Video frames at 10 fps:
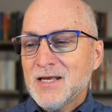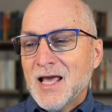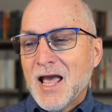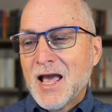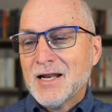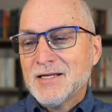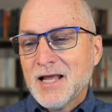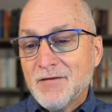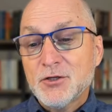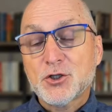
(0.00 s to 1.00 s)
And
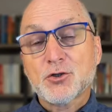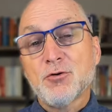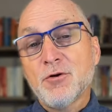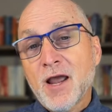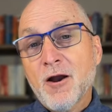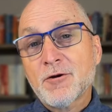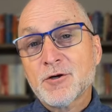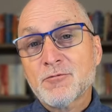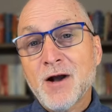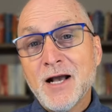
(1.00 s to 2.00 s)
David's true
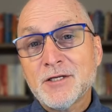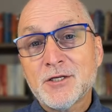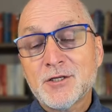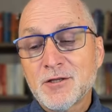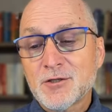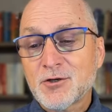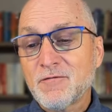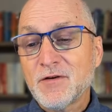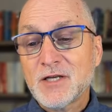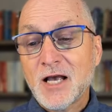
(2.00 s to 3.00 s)
character rises to the
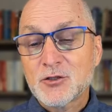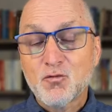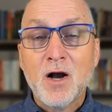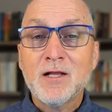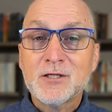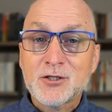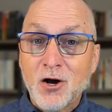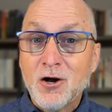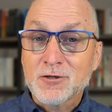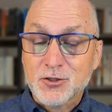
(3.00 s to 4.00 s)
surface, as well as
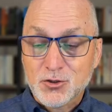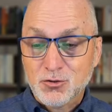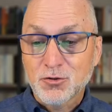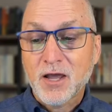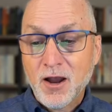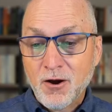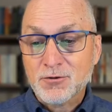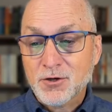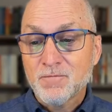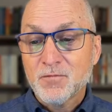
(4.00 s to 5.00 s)
Saul's true
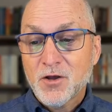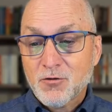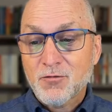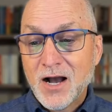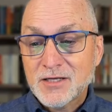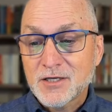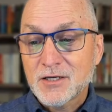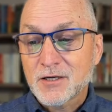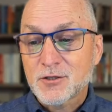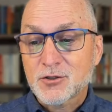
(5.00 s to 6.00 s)
character rising
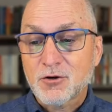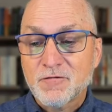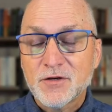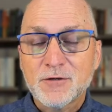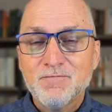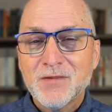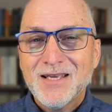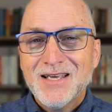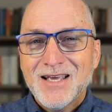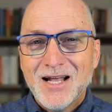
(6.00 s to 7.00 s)
to the surface.
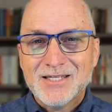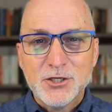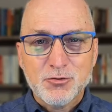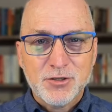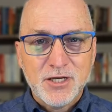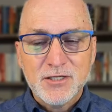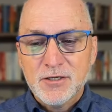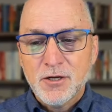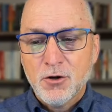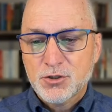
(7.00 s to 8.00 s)
It's interesting to
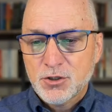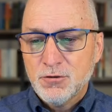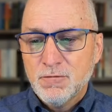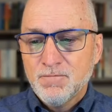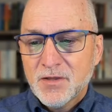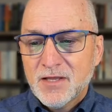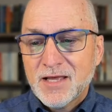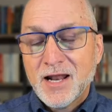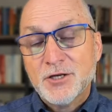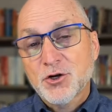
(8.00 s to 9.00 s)
note, too,
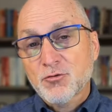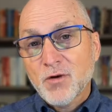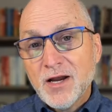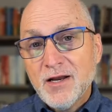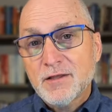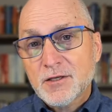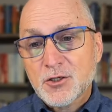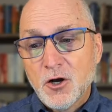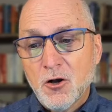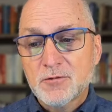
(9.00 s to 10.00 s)
that as you're reading the
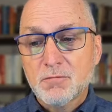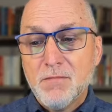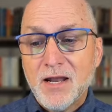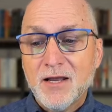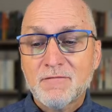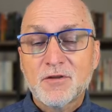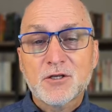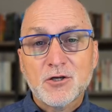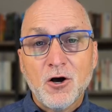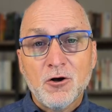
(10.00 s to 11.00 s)
Psalms, many of the
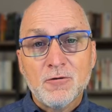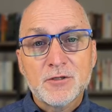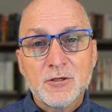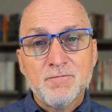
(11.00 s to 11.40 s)
Psalms